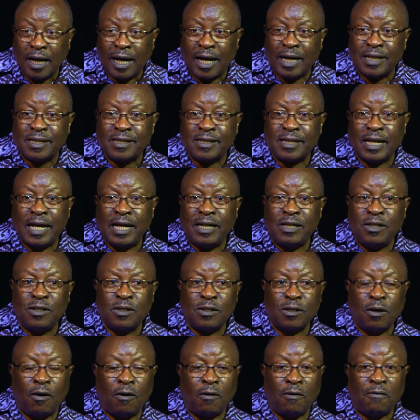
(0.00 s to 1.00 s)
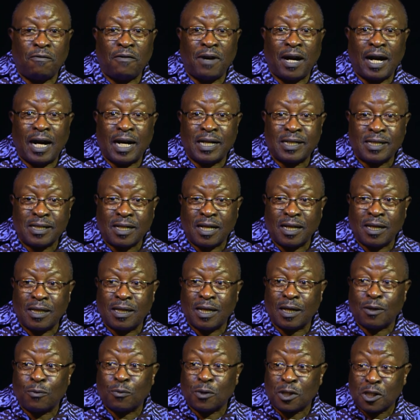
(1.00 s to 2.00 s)
a sense of asking
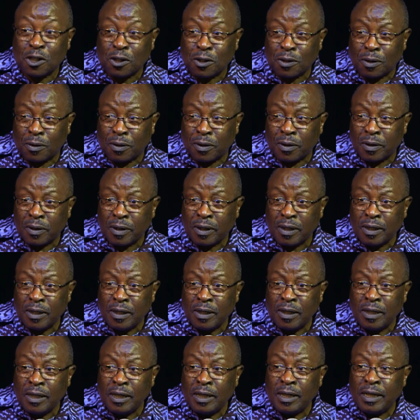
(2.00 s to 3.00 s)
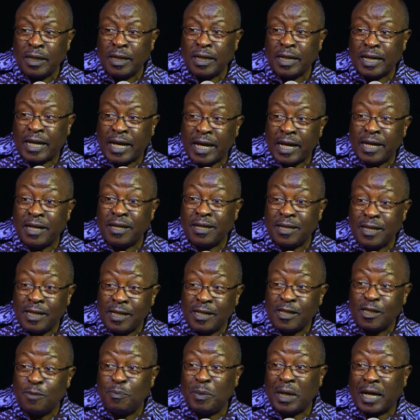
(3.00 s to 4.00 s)
the question, can
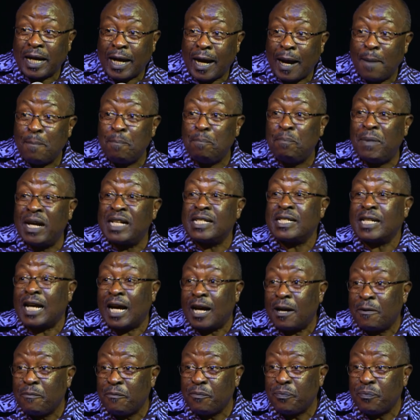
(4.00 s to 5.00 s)
things become better?